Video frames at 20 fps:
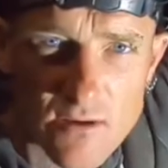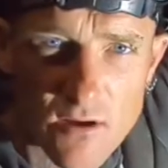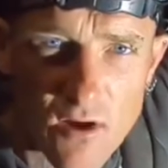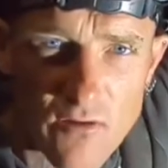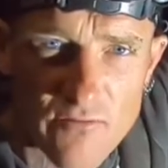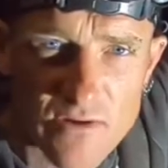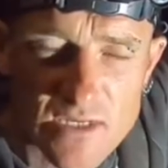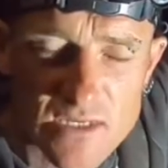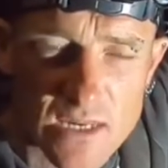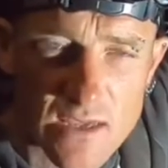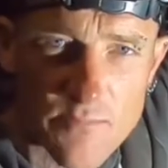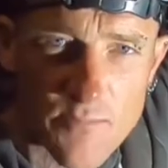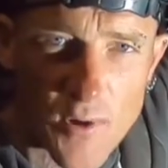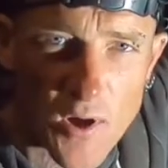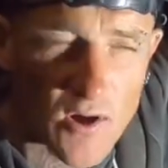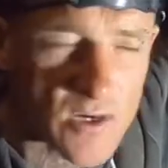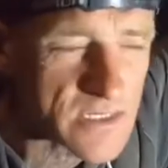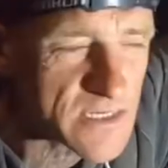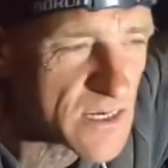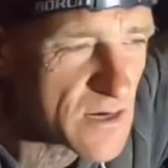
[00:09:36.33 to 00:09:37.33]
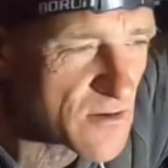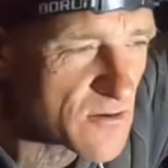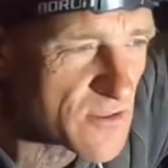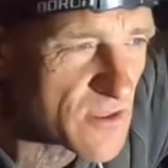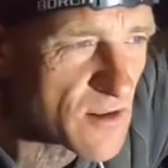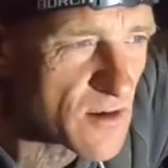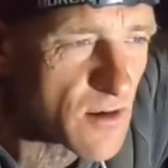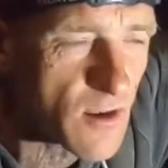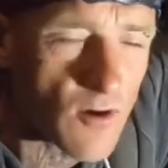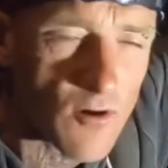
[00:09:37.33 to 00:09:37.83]
obviously biting on
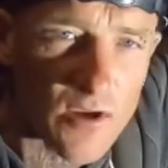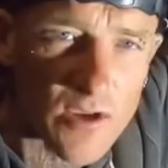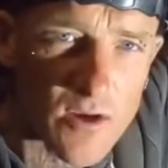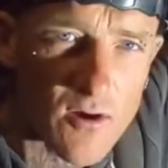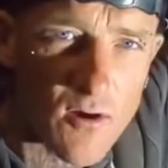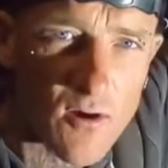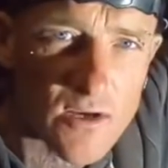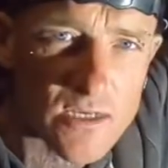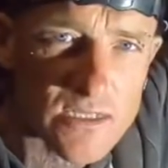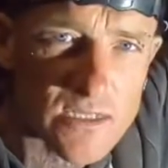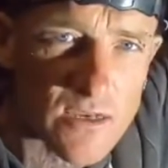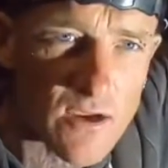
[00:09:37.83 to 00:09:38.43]
the line, guys.